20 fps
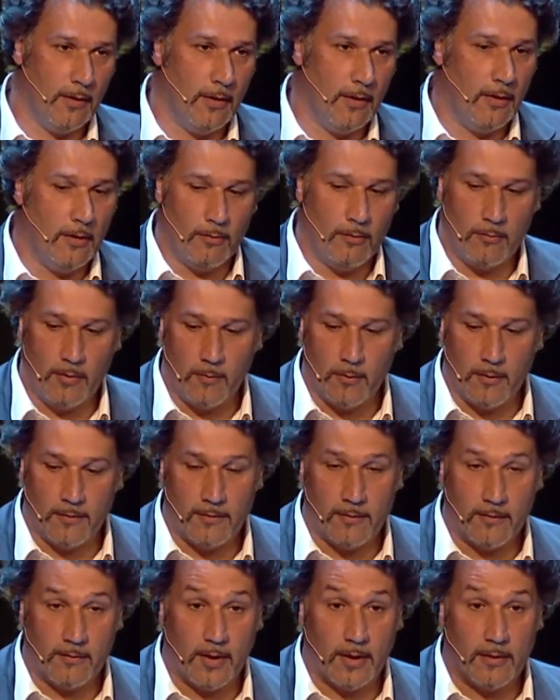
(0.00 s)
We
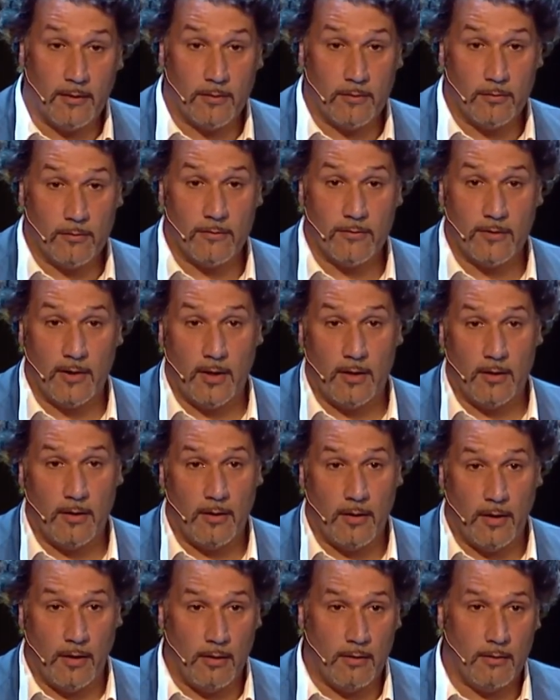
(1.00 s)
wanted rather to say,
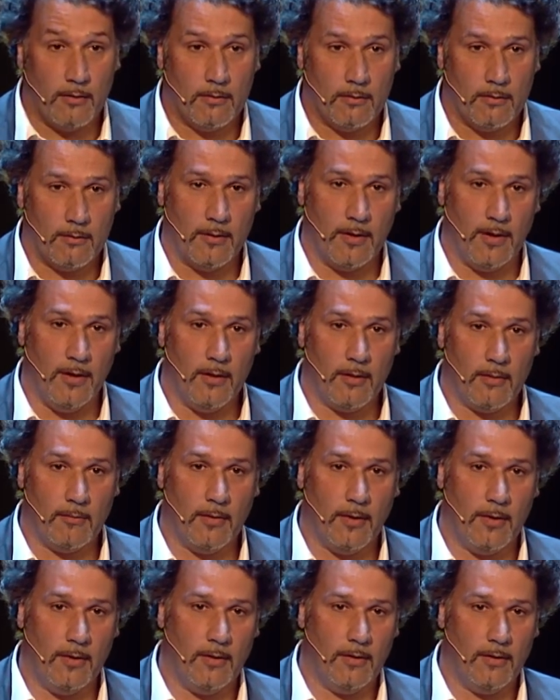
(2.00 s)
hey, here
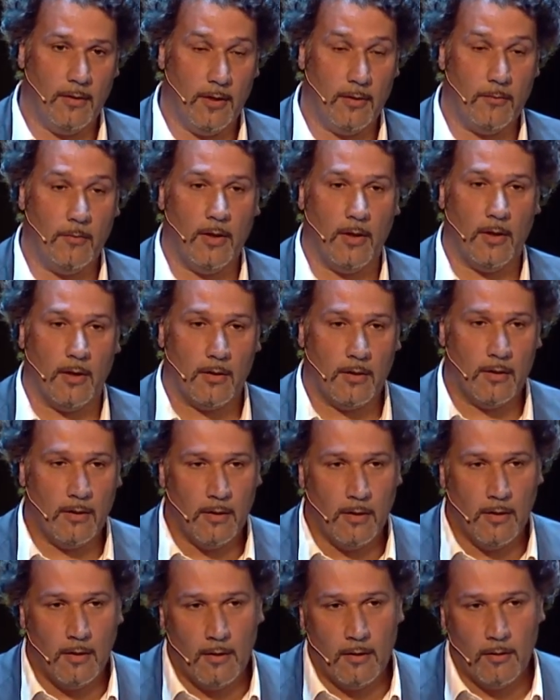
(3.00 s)
we are.
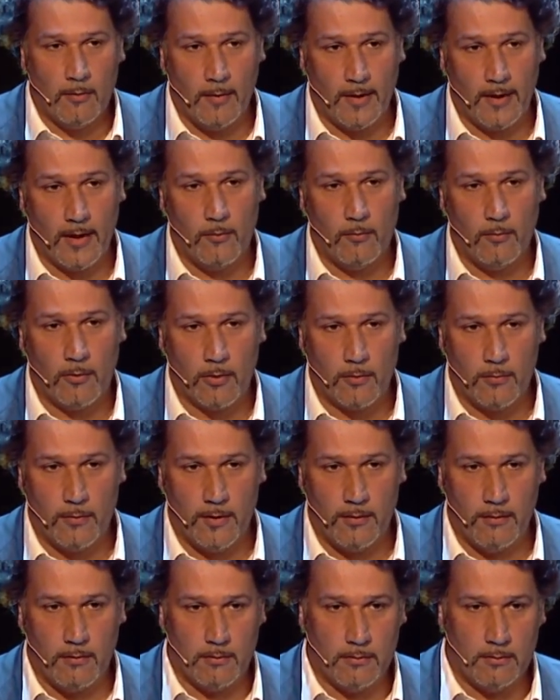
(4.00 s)
We can work with
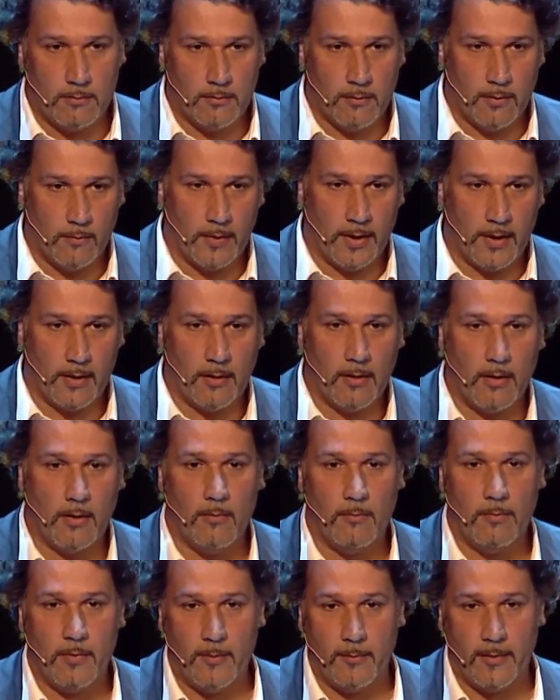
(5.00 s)
you. We can
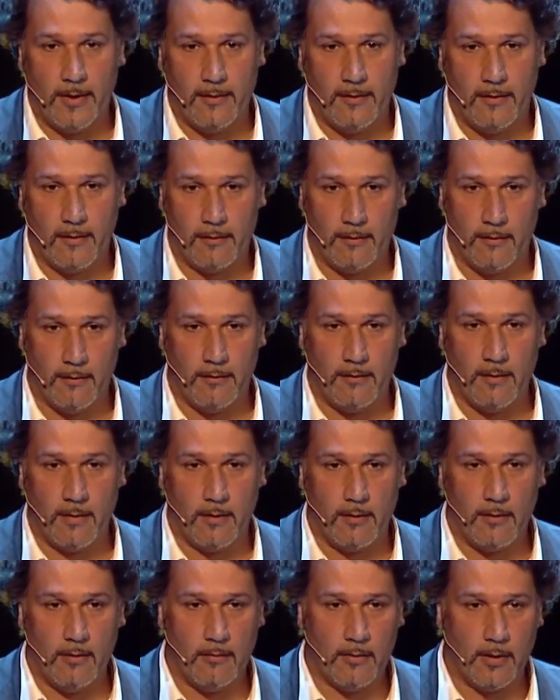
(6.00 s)
complement existing
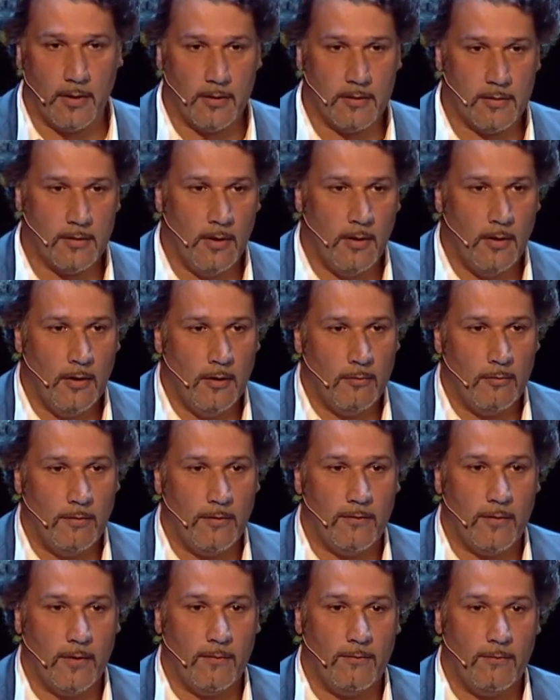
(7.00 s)
coverage with
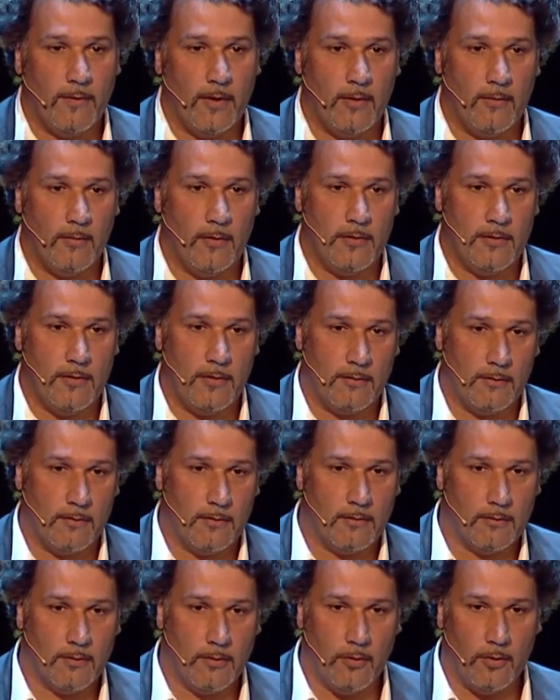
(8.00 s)
something which is
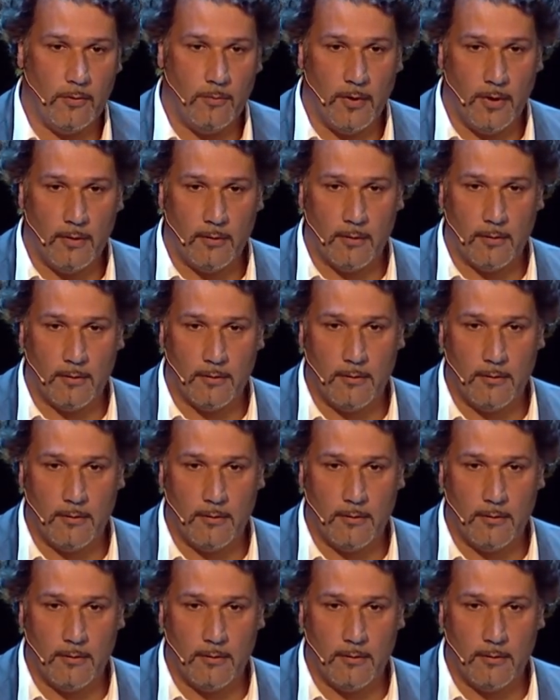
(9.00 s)
going beyond